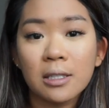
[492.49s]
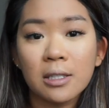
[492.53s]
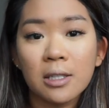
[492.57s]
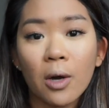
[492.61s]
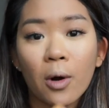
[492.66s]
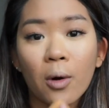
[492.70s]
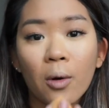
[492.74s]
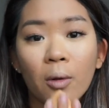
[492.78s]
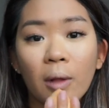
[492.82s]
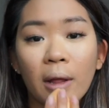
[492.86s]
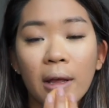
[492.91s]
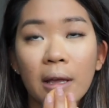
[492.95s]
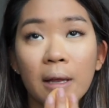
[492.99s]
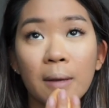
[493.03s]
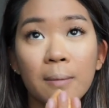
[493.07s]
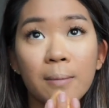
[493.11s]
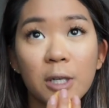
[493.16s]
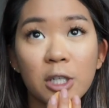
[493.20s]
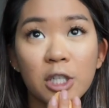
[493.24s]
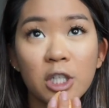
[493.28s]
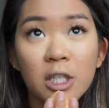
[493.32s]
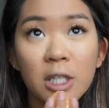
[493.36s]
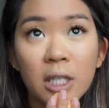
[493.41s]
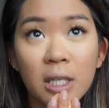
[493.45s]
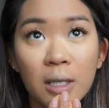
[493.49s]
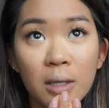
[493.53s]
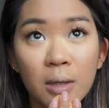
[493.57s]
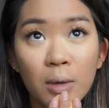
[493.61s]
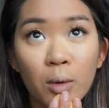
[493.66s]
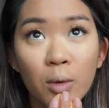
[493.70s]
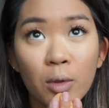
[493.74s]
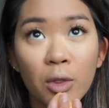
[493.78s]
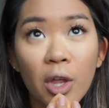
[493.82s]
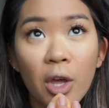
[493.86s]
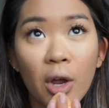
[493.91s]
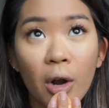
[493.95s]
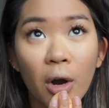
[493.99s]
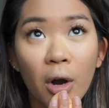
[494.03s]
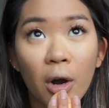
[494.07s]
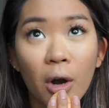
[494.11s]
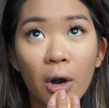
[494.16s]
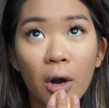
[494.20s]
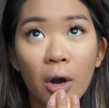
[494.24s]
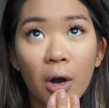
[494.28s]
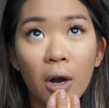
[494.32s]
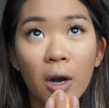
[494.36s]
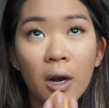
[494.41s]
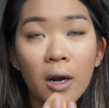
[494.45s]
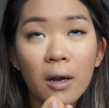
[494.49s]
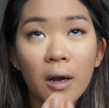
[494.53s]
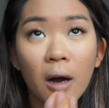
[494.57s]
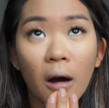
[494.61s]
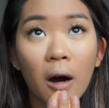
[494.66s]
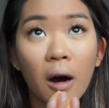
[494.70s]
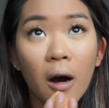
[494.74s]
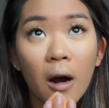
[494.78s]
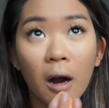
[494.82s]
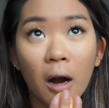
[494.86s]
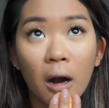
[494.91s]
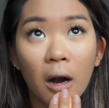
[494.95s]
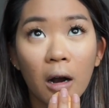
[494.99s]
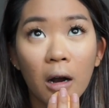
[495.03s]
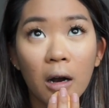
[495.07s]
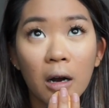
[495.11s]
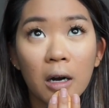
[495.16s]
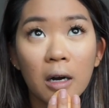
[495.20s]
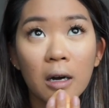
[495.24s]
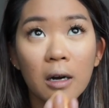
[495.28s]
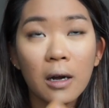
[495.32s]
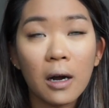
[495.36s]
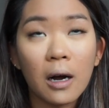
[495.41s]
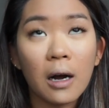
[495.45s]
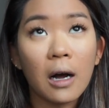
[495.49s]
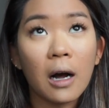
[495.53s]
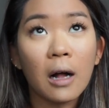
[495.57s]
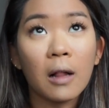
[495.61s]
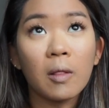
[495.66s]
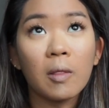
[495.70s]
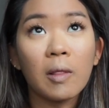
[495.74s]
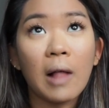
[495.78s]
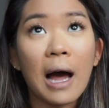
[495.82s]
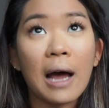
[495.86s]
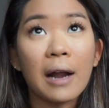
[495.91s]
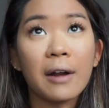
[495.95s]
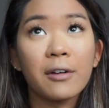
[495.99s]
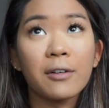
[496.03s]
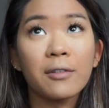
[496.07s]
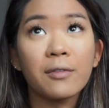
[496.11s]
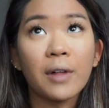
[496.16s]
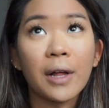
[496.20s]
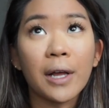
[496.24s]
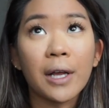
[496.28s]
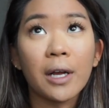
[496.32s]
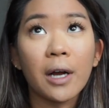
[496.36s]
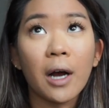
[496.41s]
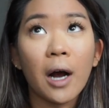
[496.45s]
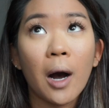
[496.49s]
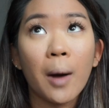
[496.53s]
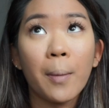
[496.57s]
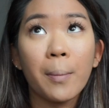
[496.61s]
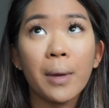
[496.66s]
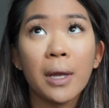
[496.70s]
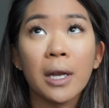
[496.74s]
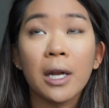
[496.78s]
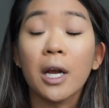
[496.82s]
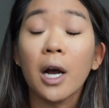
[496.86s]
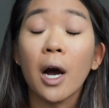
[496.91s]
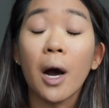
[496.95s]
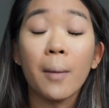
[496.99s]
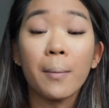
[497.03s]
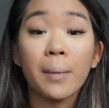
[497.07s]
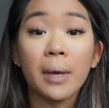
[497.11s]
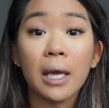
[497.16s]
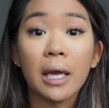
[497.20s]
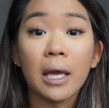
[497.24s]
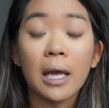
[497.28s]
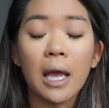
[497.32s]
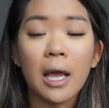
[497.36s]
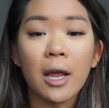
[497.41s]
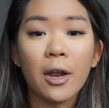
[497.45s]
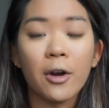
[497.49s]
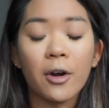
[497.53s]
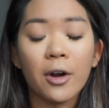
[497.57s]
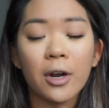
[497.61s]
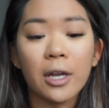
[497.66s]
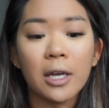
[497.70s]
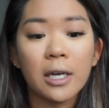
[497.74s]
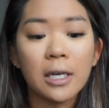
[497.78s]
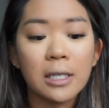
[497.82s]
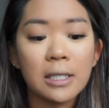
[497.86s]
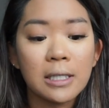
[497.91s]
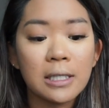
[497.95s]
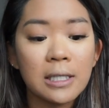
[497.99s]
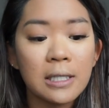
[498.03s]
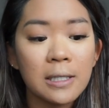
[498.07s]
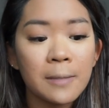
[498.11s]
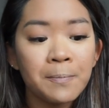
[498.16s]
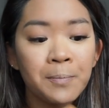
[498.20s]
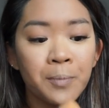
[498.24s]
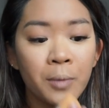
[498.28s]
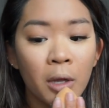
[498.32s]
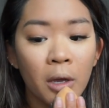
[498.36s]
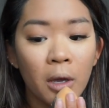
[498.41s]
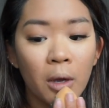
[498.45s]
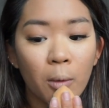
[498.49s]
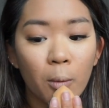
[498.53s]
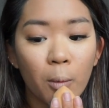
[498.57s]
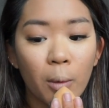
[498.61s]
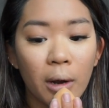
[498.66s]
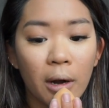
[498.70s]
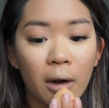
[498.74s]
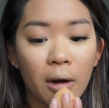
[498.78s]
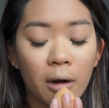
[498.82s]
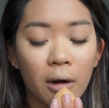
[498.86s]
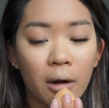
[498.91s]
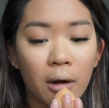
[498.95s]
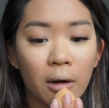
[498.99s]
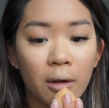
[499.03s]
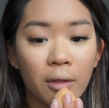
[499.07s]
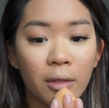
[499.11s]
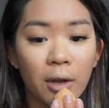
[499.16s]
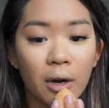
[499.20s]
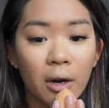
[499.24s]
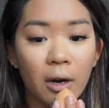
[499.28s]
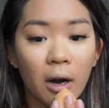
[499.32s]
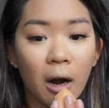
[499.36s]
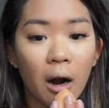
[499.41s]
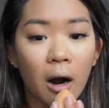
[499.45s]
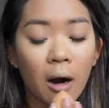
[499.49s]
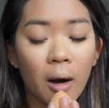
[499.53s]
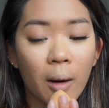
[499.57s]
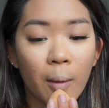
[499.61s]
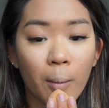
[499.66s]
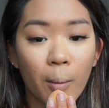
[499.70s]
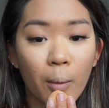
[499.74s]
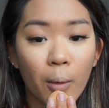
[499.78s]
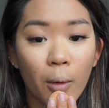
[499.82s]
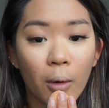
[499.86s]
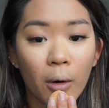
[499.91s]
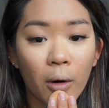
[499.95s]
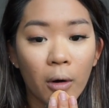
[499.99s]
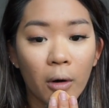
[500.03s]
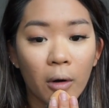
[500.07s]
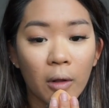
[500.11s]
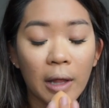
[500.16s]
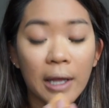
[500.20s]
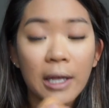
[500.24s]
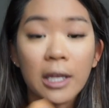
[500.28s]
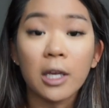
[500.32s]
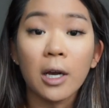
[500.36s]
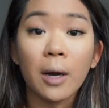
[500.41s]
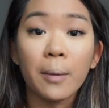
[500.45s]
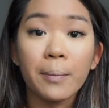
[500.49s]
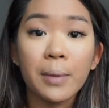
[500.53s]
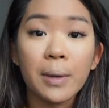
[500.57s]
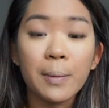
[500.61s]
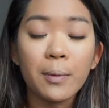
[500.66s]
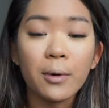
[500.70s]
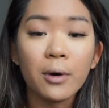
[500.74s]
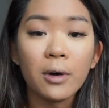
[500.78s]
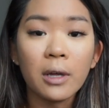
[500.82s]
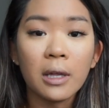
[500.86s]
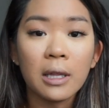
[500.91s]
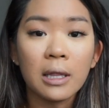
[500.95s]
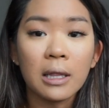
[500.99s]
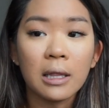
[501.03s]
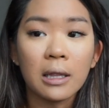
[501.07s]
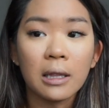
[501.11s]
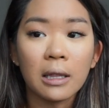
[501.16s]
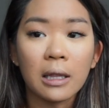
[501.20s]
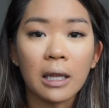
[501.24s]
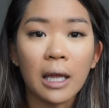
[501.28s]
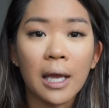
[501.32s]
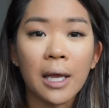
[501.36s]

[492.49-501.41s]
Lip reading: So like in Michigan, there are a lot of like up and coming areas where there are more like young people, and